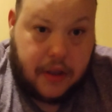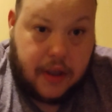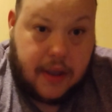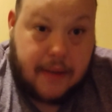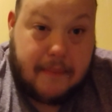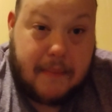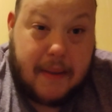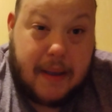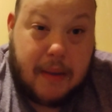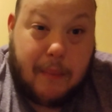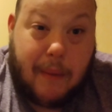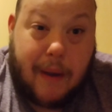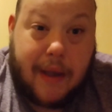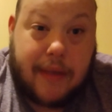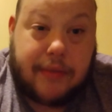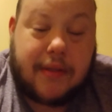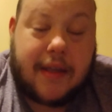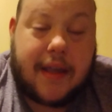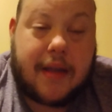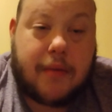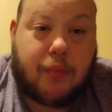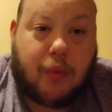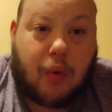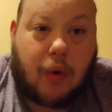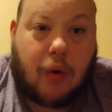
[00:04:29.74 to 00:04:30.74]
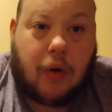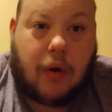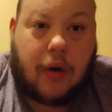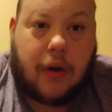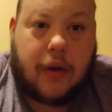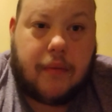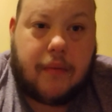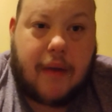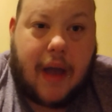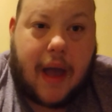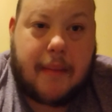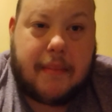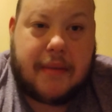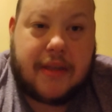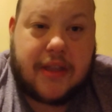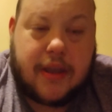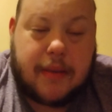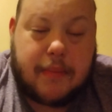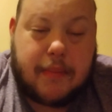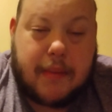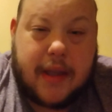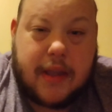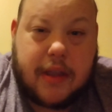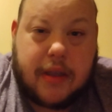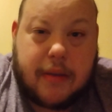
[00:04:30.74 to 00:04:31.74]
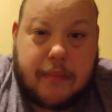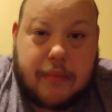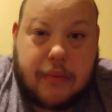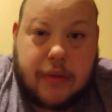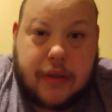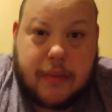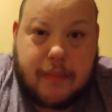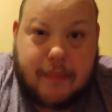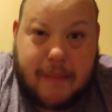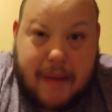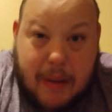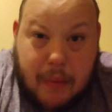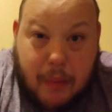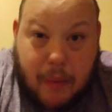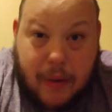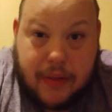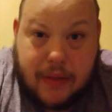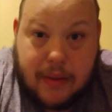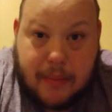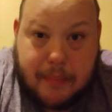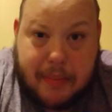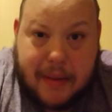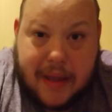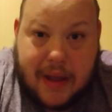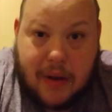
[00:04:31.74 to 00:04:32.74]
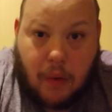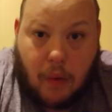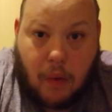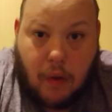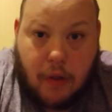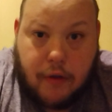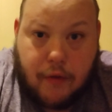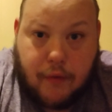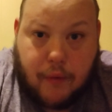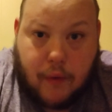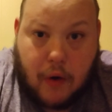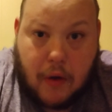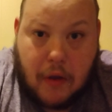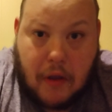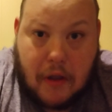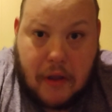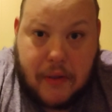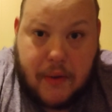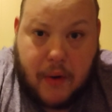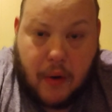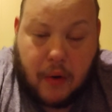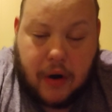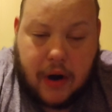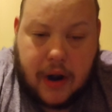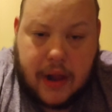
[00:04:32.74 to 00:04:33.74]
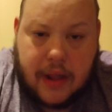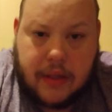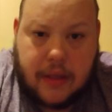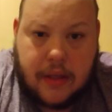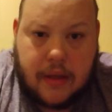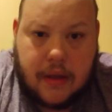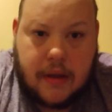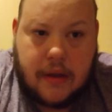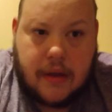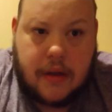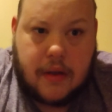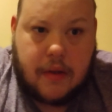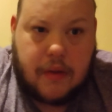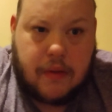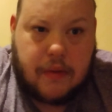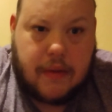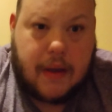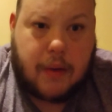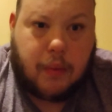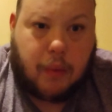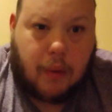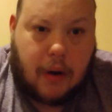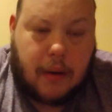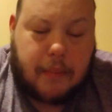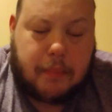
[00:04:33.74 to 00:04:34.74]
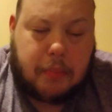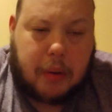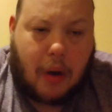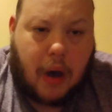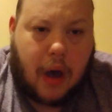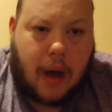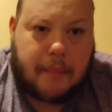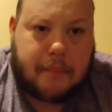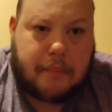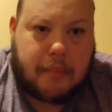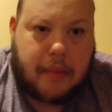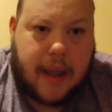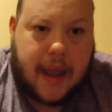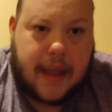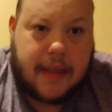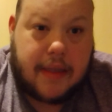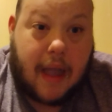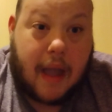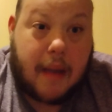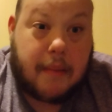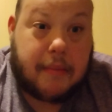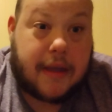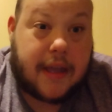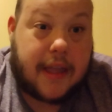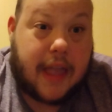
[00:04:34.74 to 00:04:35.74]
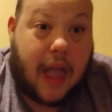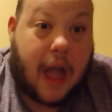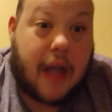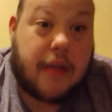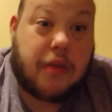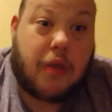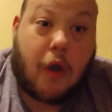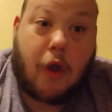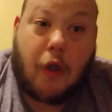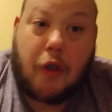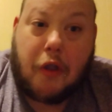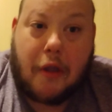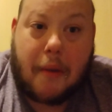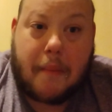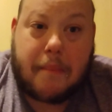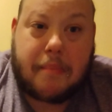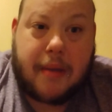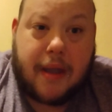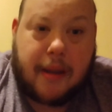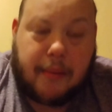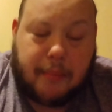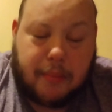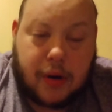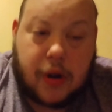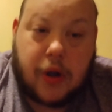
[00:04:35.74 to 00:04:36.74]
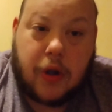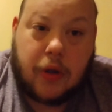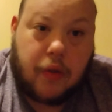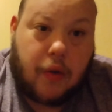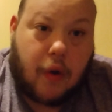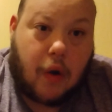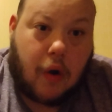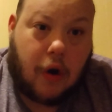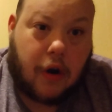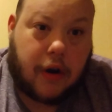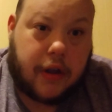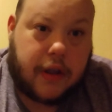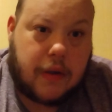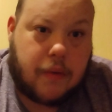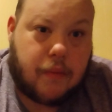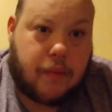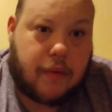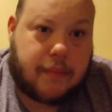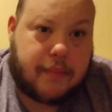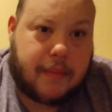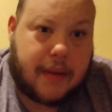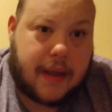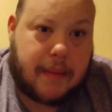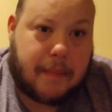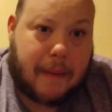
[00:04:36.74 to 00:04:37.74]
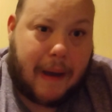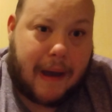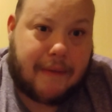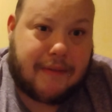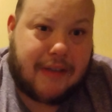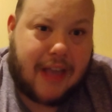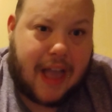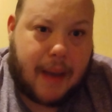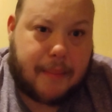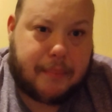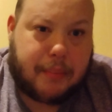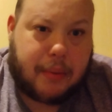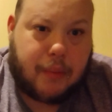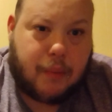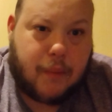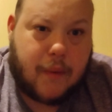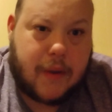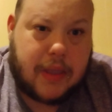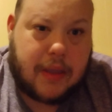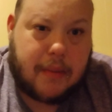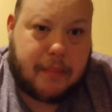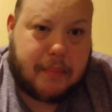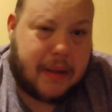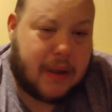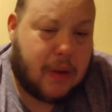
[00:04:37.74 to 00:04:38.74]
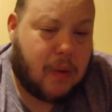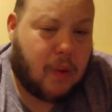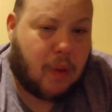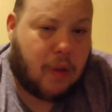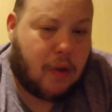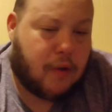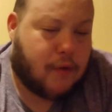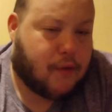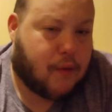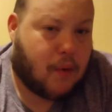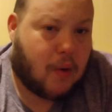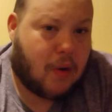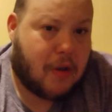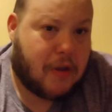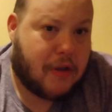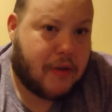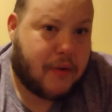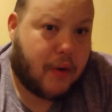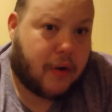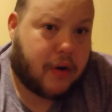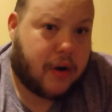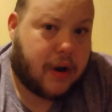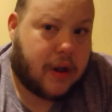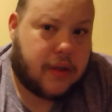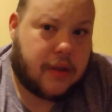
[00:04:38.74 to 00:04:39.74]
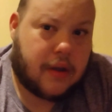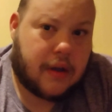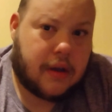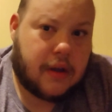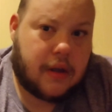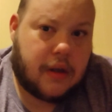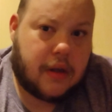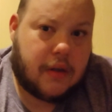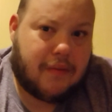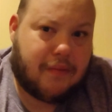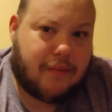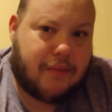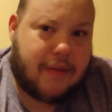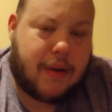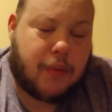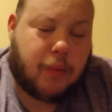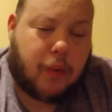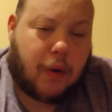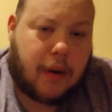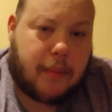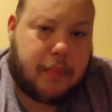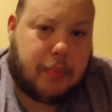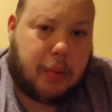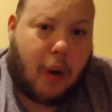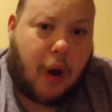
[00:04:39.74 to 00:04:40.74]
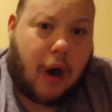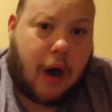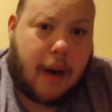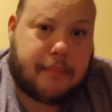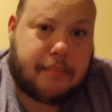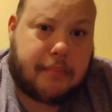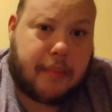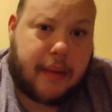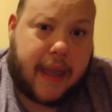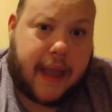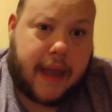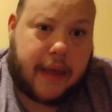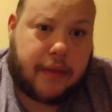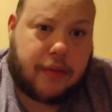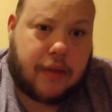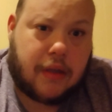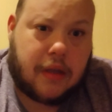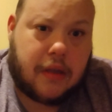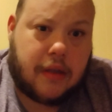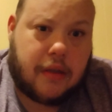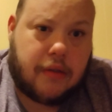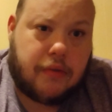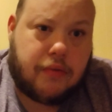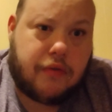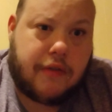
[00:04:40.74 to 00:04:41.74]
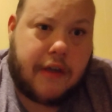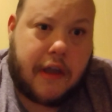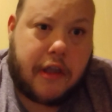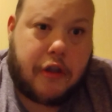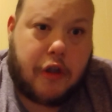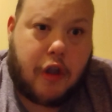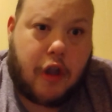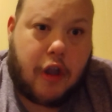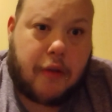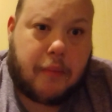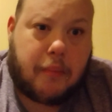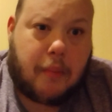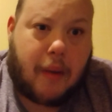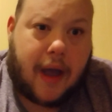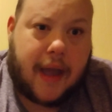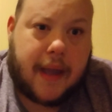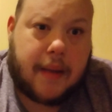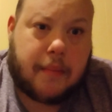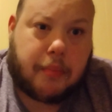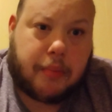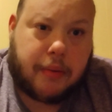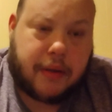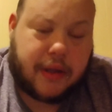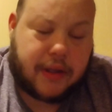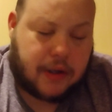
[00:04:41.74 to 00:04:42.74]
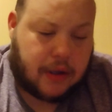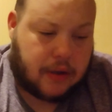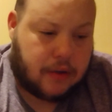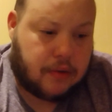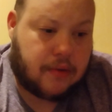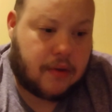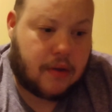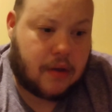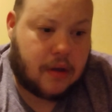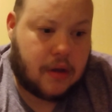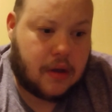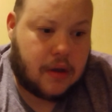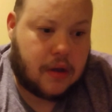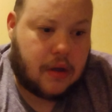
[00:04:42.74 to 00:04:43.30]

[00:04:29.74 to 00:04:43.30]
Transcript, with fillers: to me when the Roll, I mean, to me, to, to me when the Beatles first started, they were a pop band. I mean, I know some people are going to argue with me about that, but when the Beatles first started, they were a pop band. That's just my opinion.